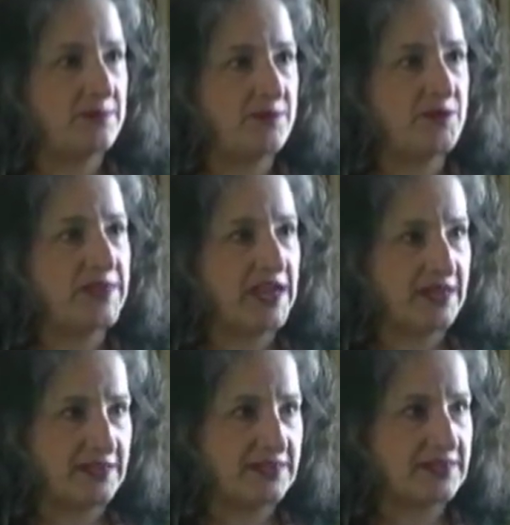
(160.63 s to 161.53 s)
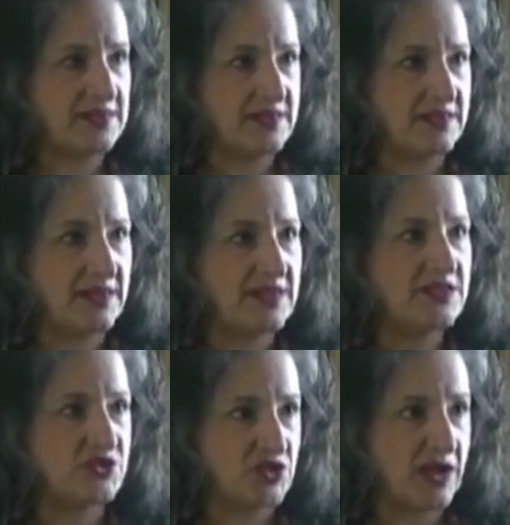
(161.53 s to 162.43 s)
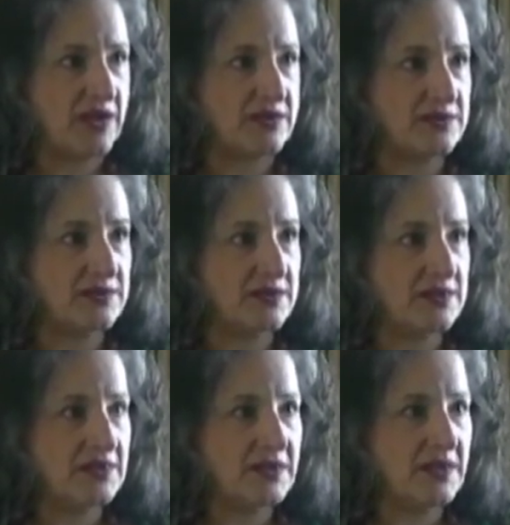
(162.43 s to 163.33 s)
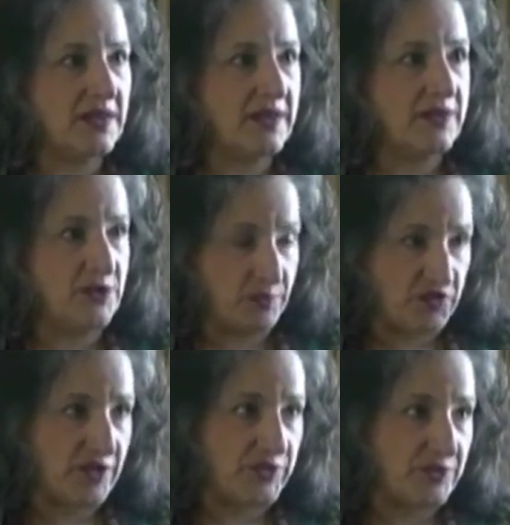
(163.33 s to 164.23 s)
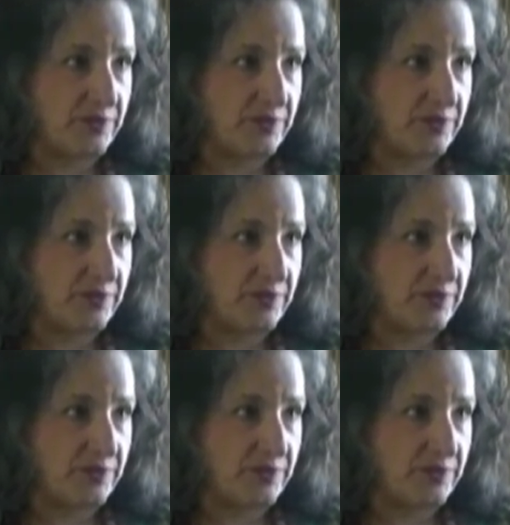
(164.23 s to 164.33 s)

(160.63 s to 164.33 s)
for that incident as a child, your brother.